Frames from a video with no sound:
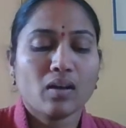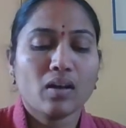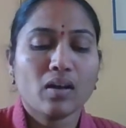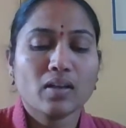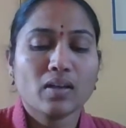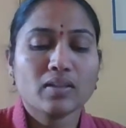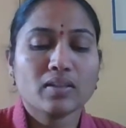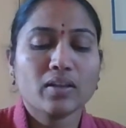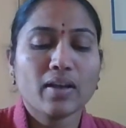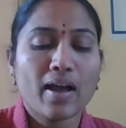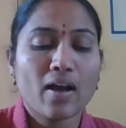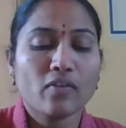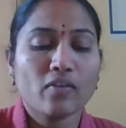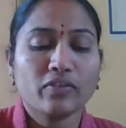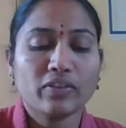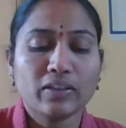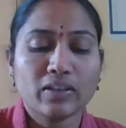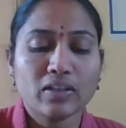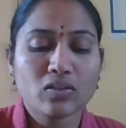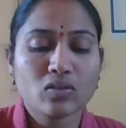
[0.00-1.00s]
As we have
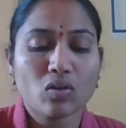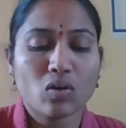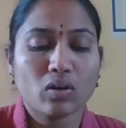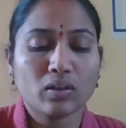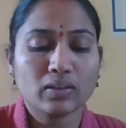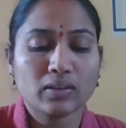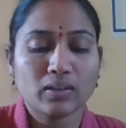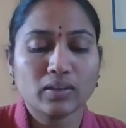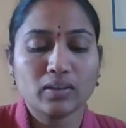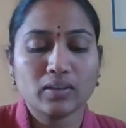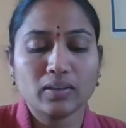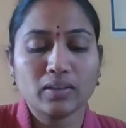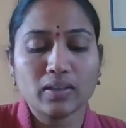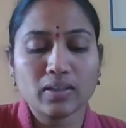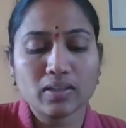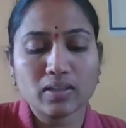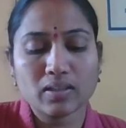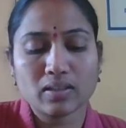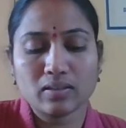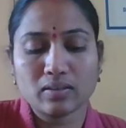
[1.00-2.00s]
finished all the earlier
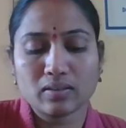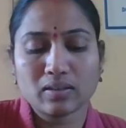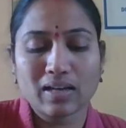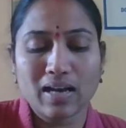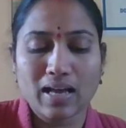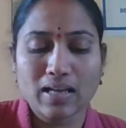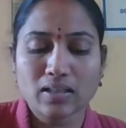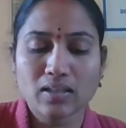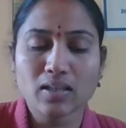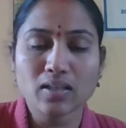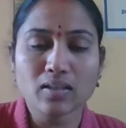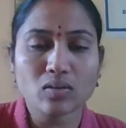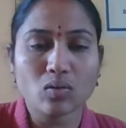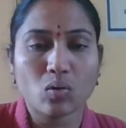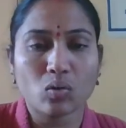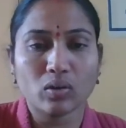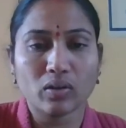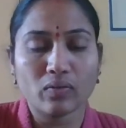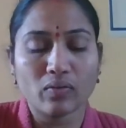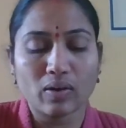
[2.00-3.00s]
classes,
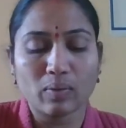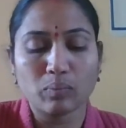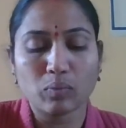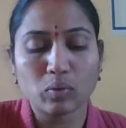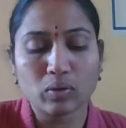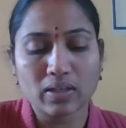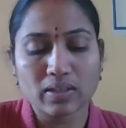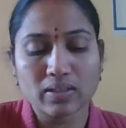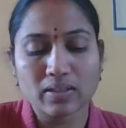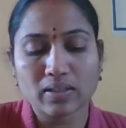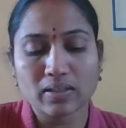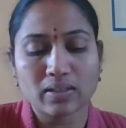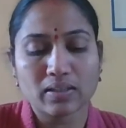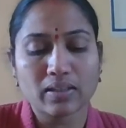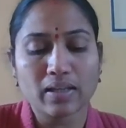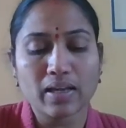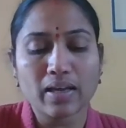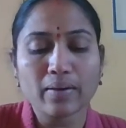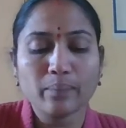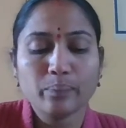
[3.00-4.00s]
only one more lesson is
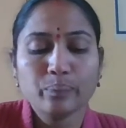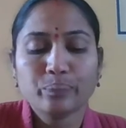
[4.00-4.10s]
there.